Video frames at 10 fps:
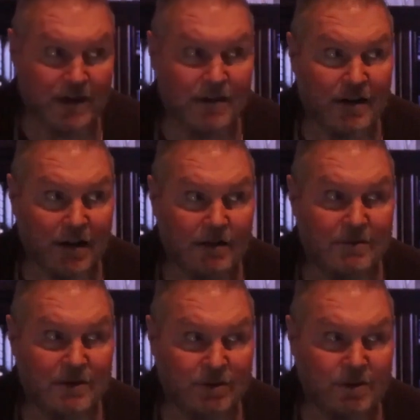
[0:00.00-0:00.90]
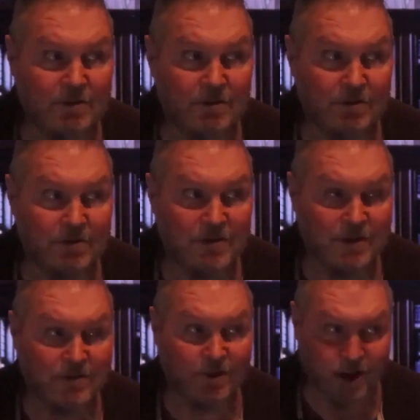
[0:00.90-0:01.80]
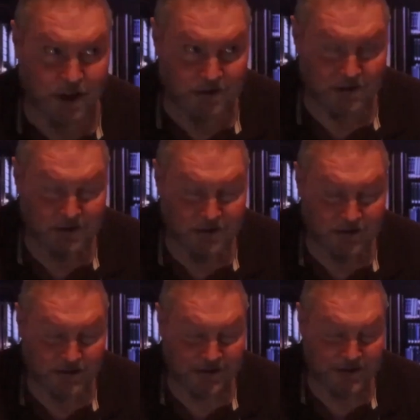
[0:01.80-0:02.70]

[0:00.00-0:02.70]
you know, all the Jews together.